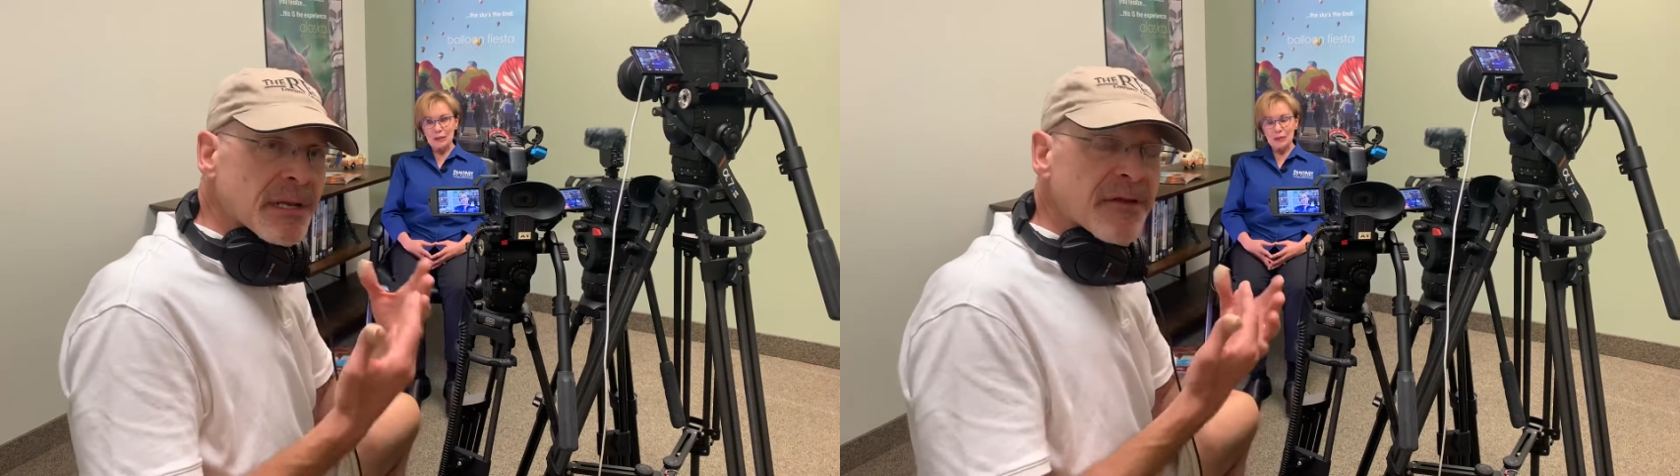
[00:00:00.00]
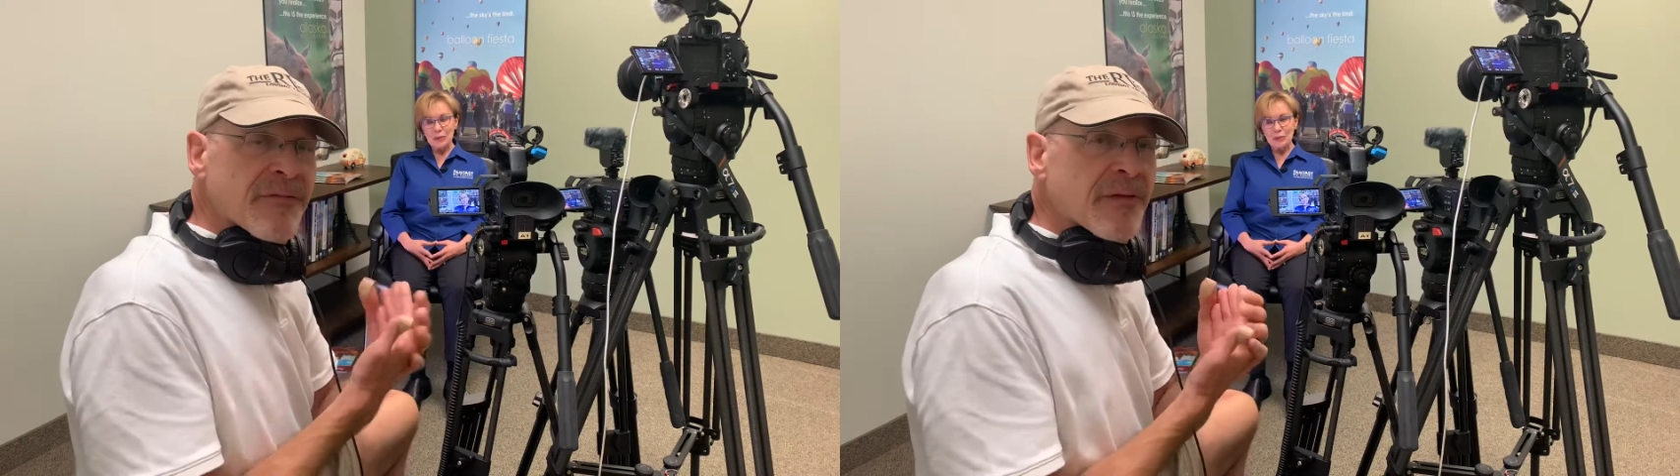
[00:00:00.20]

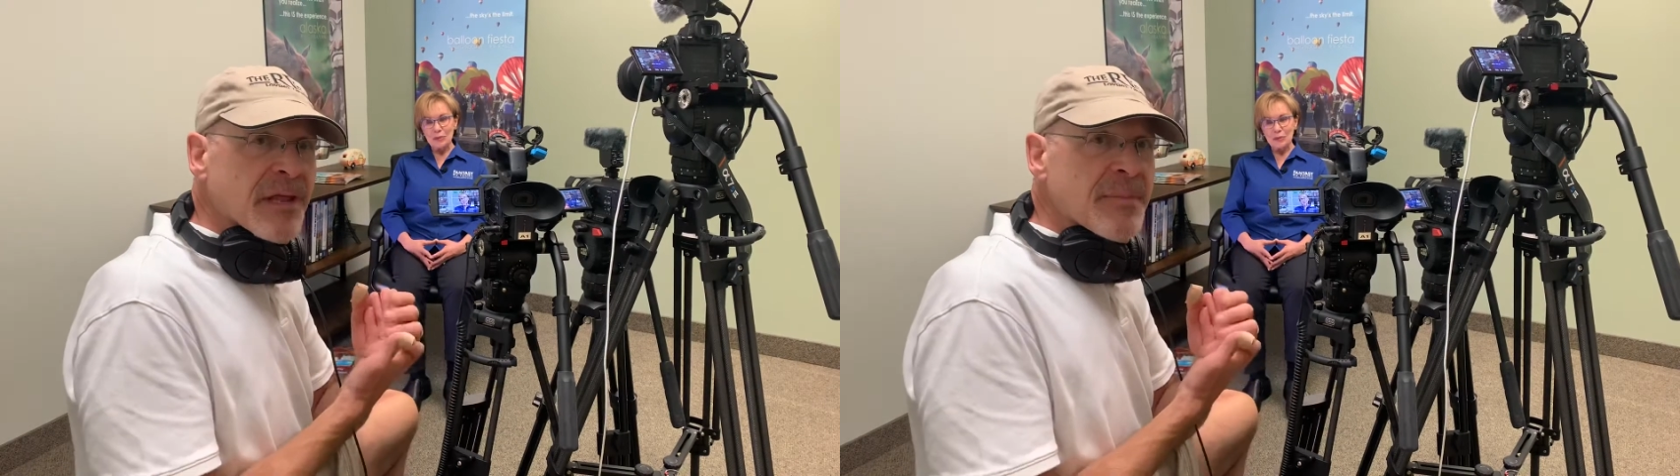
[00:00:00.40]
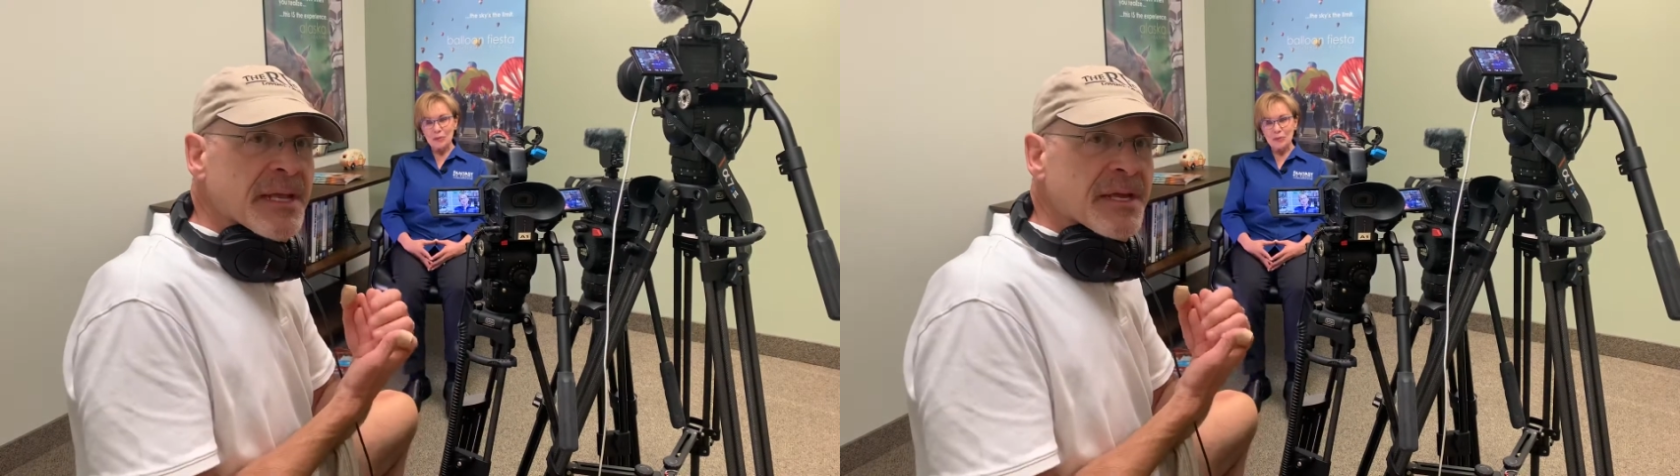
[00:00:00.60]

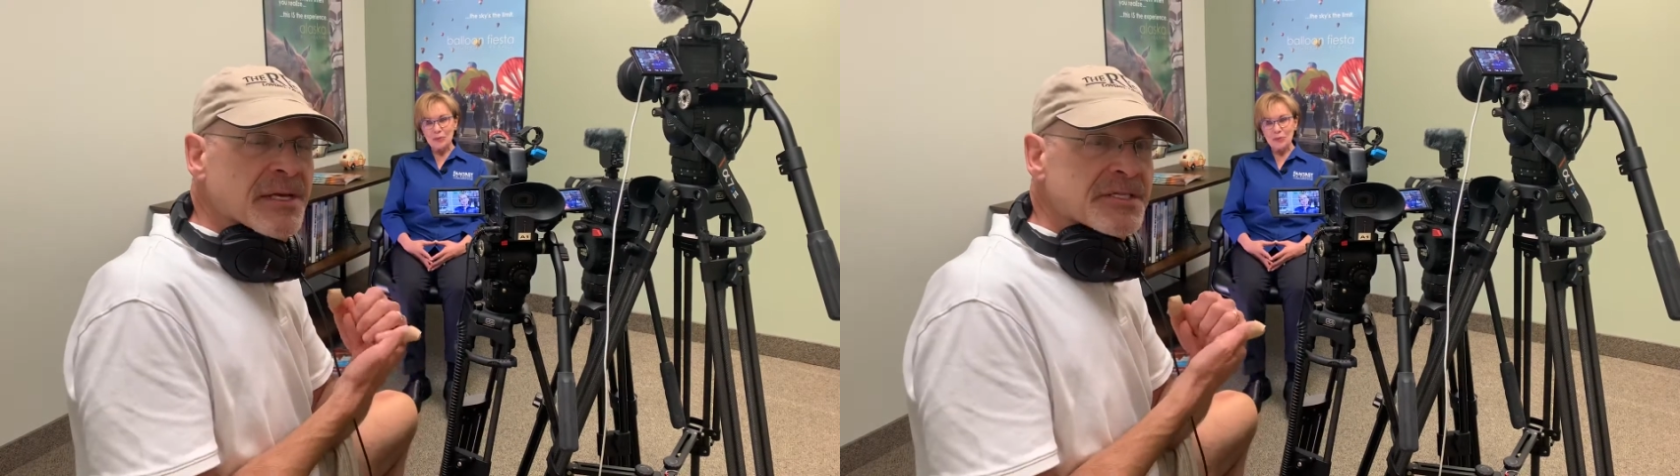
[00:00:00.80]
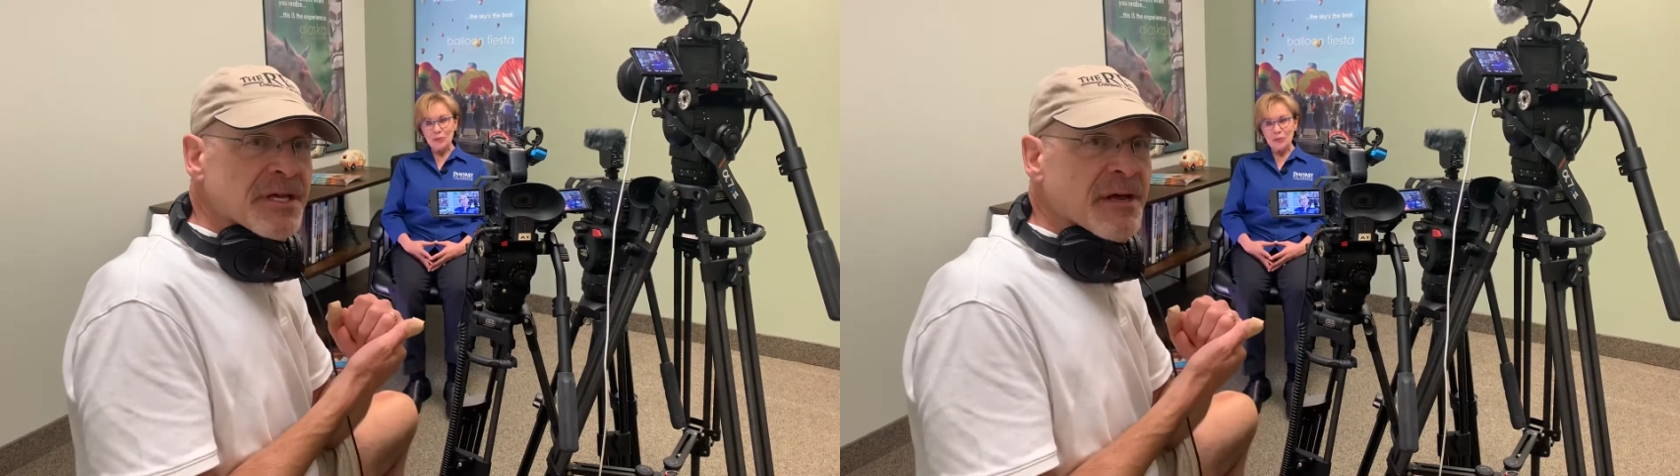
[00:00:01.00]
differently
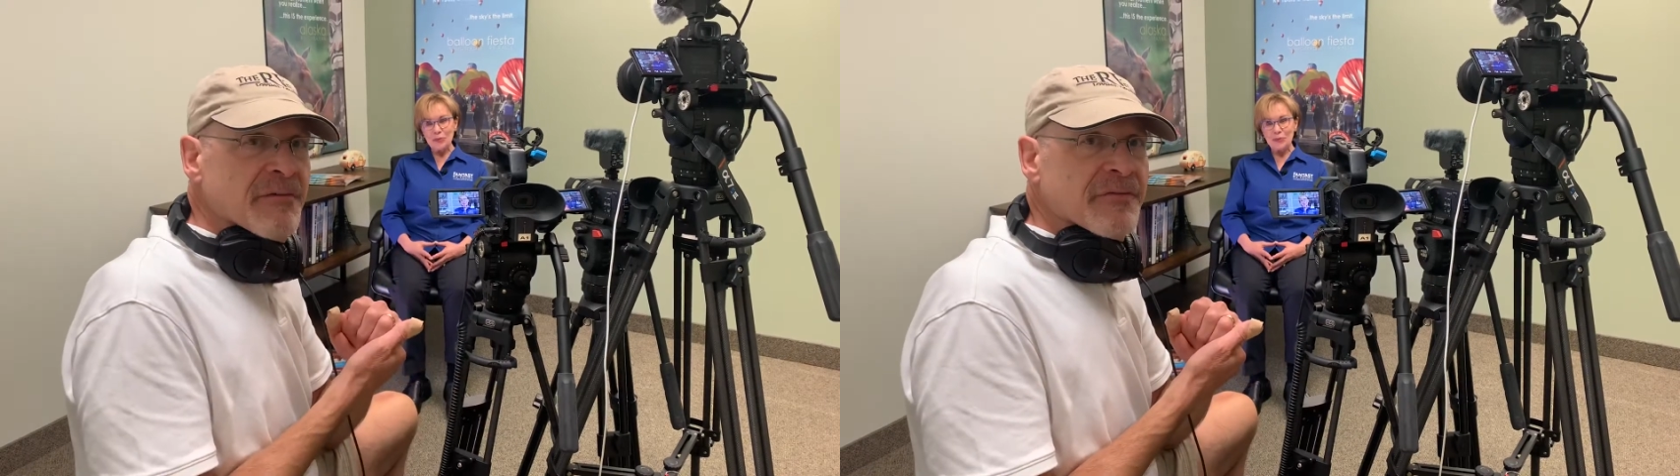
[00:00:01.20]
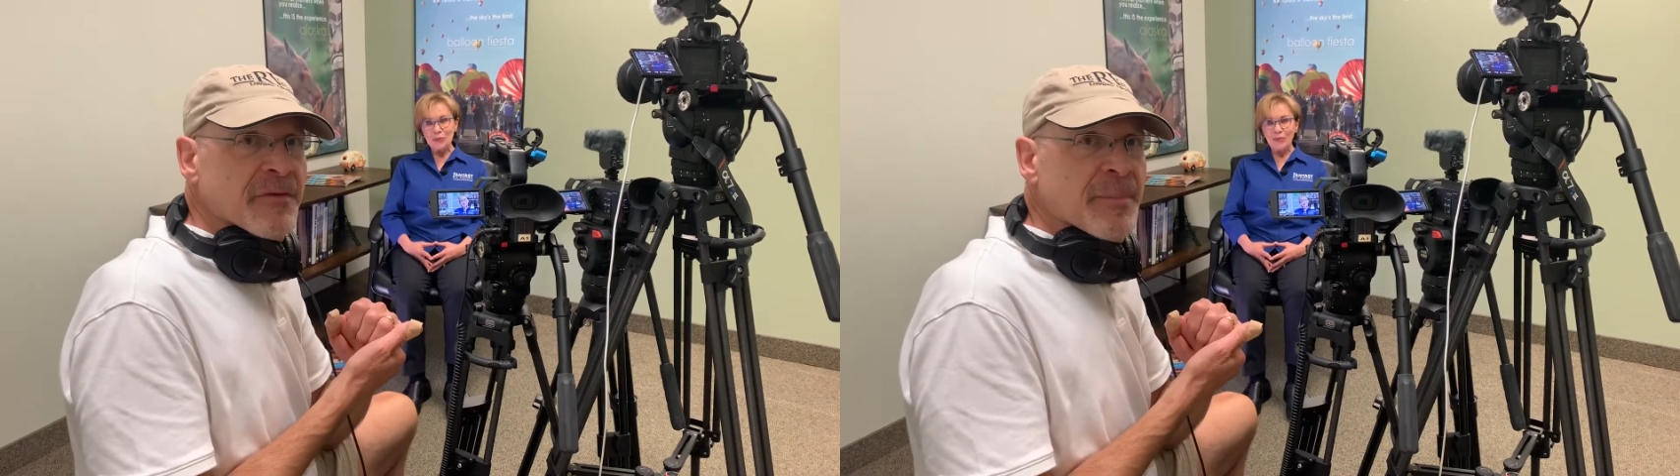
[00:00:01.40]
because
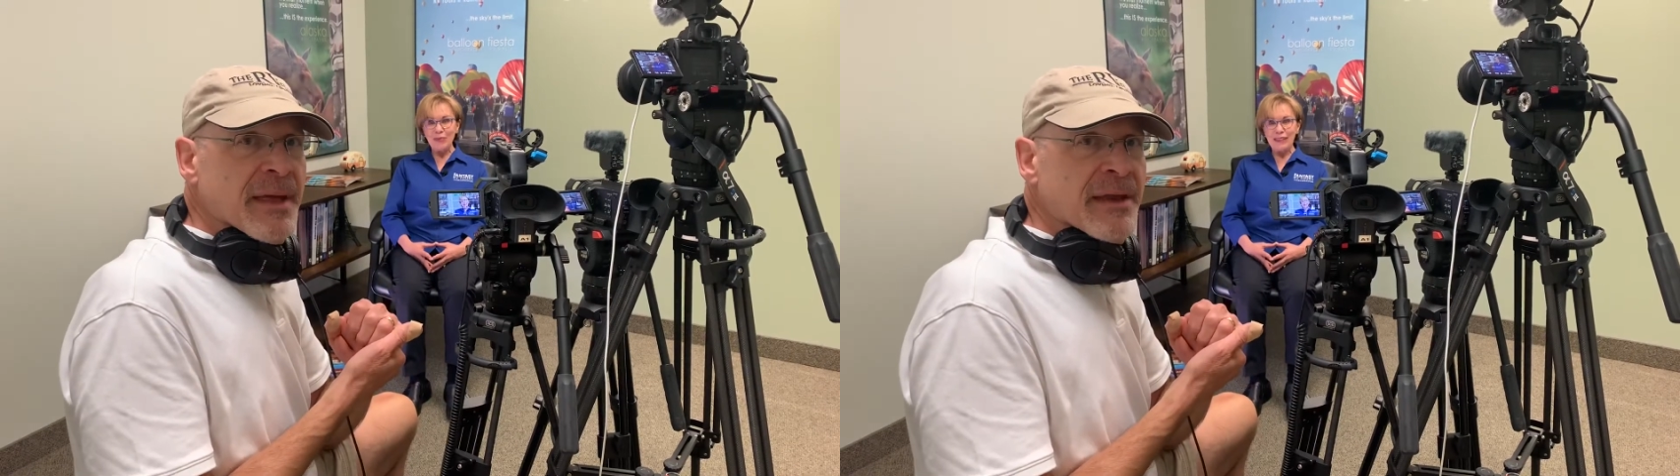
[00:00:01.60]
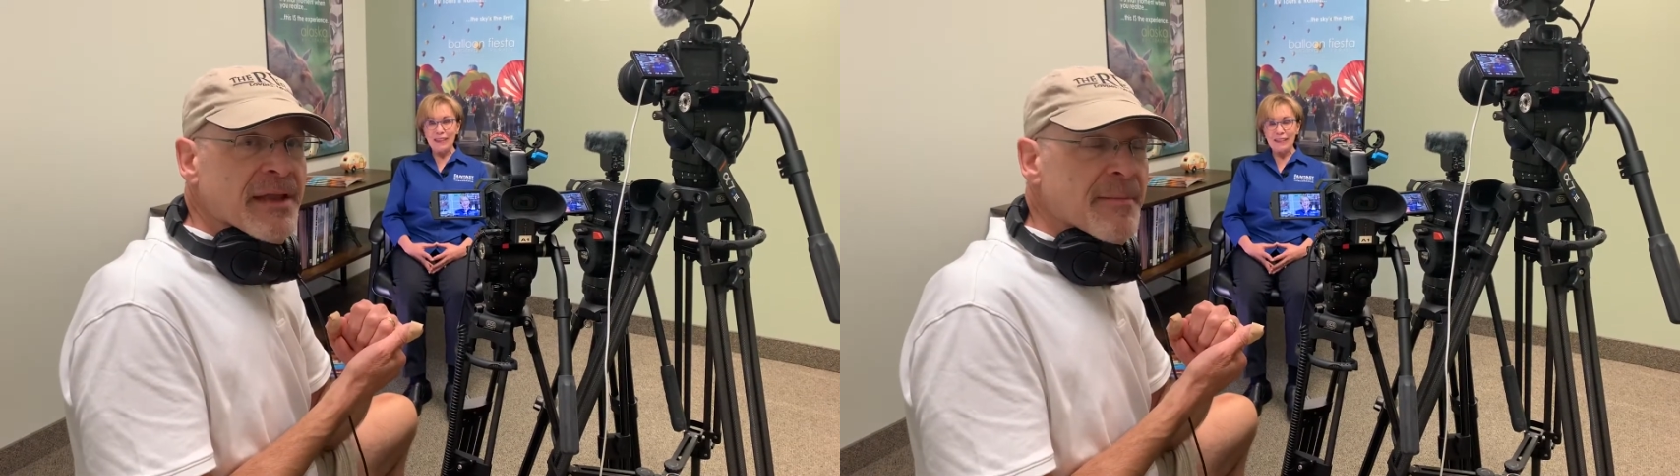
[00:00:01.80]
of the
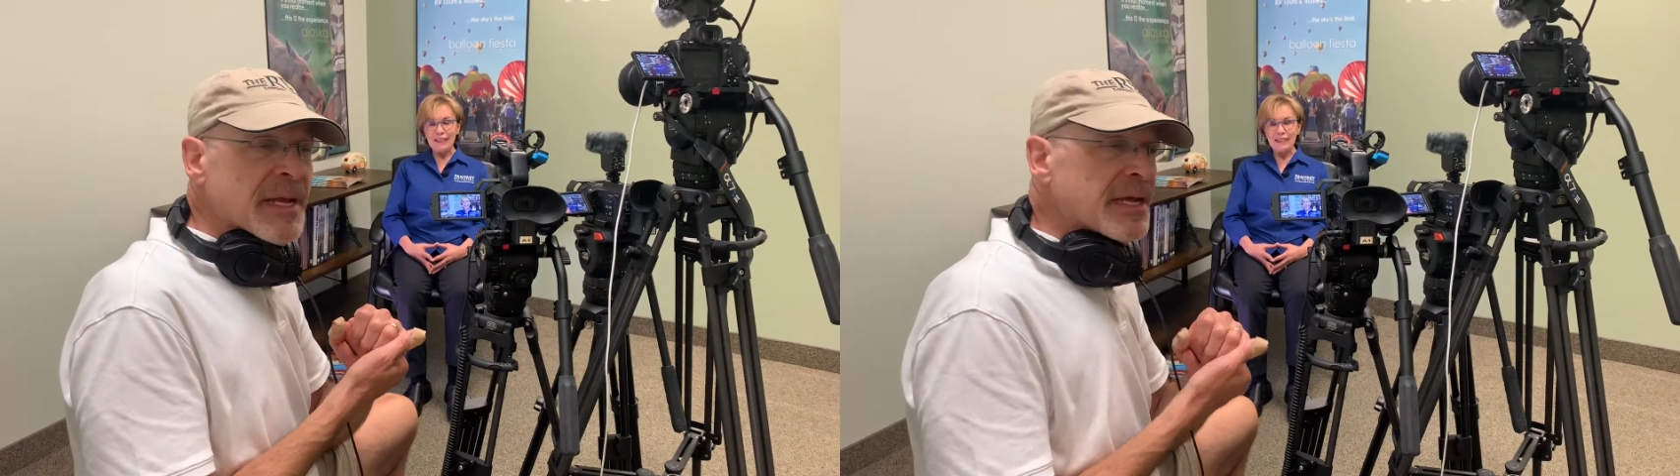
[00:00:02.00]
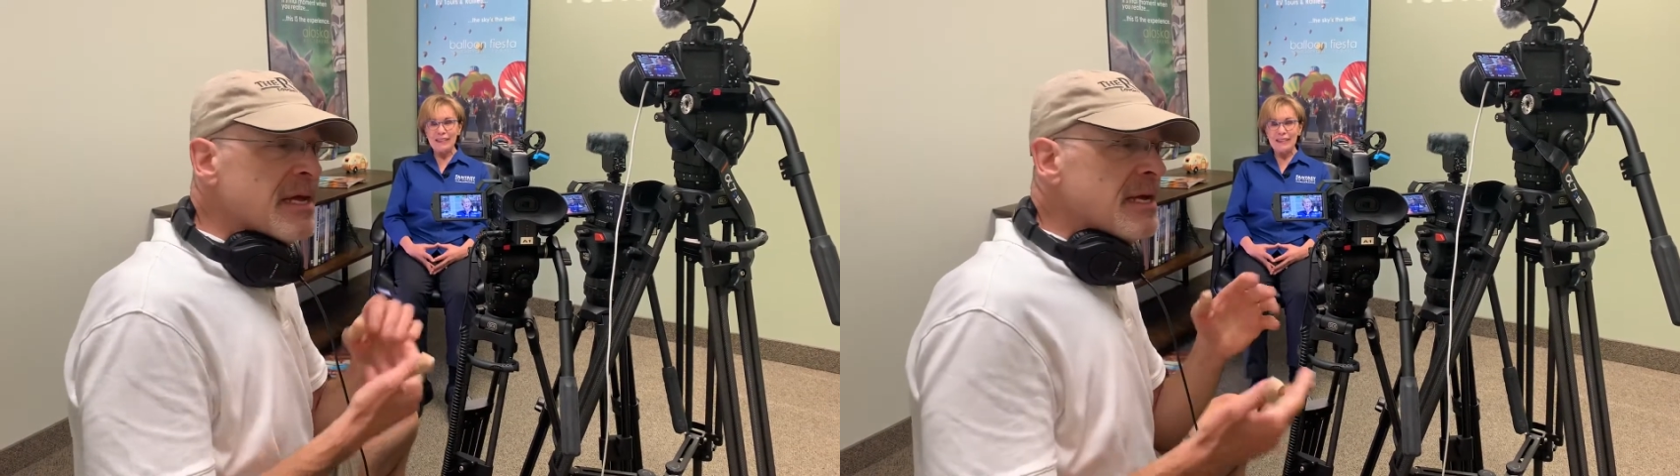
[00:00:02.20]

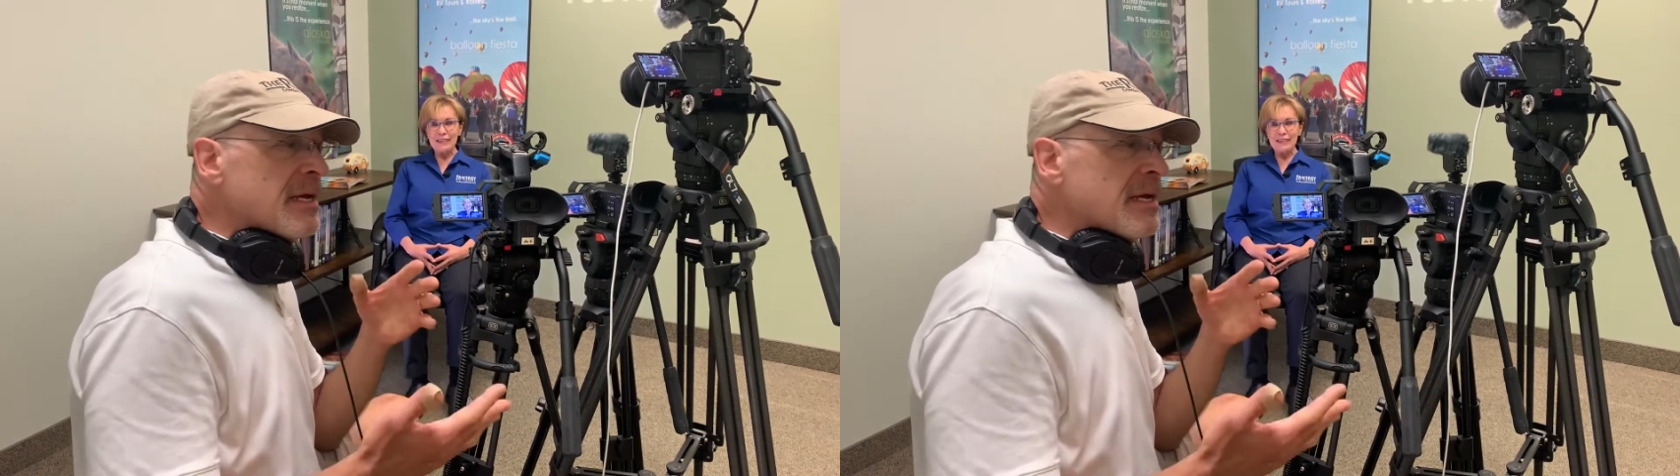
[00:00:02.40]
pandemic.